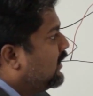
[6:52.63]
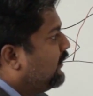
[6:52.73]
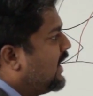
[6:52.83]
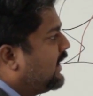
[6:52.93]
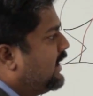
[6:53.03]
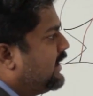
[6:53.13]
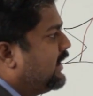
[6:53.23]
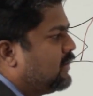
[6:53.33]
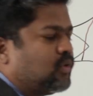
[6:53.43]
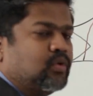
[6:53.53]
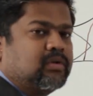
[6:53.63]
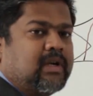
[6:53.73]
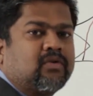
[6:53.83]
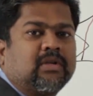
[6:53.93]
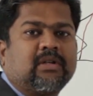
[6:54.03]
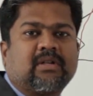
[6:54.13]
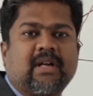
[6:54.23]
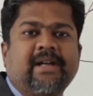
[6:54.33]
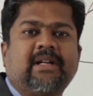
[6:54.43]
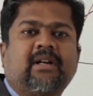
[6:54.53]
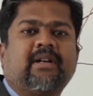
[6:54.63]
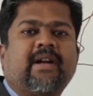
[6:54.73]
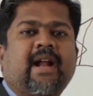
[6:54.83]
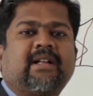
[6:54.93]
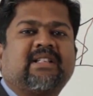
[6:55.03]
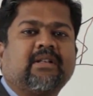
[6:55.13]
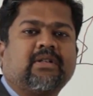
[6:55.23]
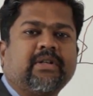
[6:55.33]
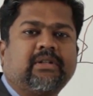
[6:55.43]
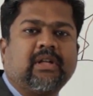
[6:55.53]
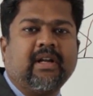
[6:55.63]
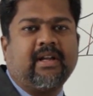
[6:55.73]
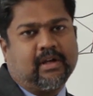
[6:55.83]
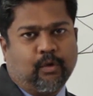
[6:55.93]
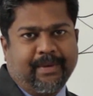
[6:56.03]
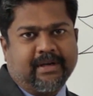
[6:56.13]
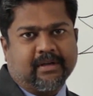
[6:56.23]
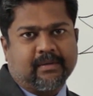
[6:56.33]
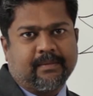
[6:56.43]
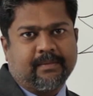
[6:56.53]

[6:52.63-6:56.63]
we are getting 2,963 kilometers.